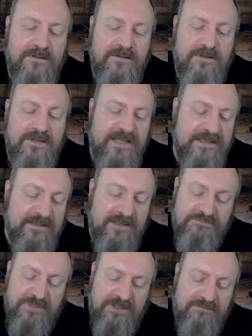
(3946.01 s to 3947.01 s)

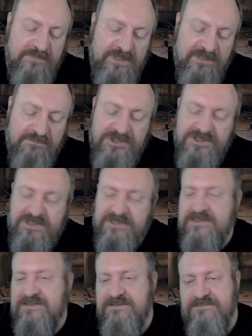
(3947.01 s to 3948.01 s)
let me
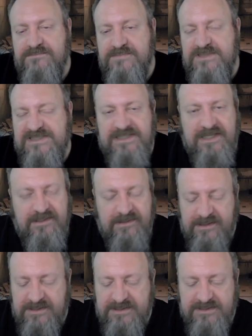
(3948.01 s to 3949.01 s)
just state
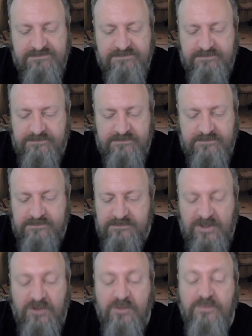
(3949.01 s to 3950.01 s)
this,
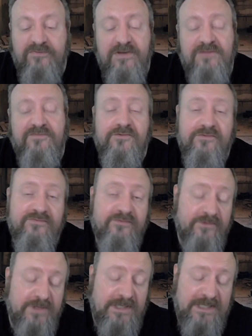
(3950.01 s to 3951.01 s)
hopefully for
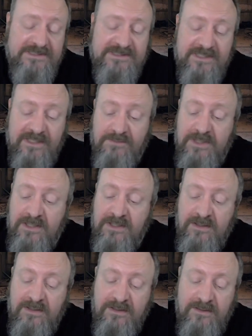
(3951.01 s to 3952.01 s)
the last time.
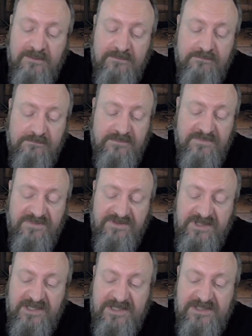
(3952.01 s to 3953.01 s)

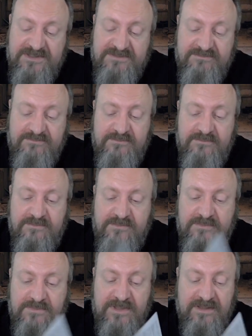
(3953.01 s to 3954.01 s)
These,
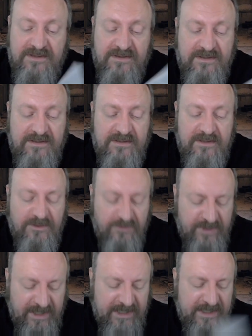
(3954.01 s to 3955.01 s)

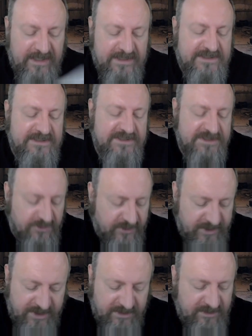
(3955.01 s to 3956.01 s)
okay, it's
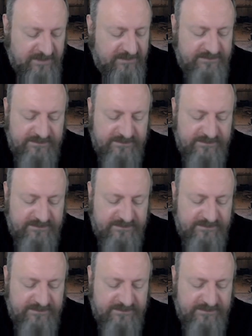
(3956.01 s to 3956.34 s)
historically